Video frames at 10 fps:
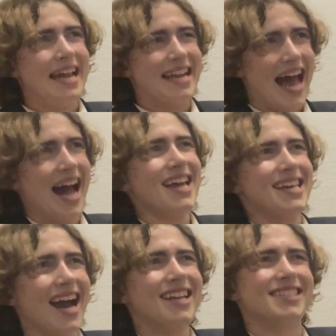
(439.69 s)
And I
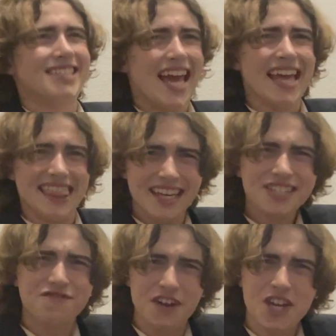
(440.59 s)
gotta say,
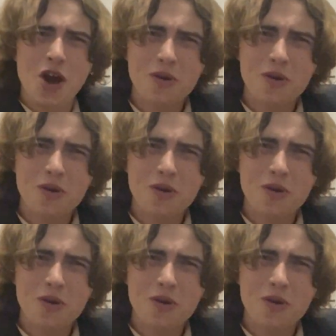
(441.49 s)
this video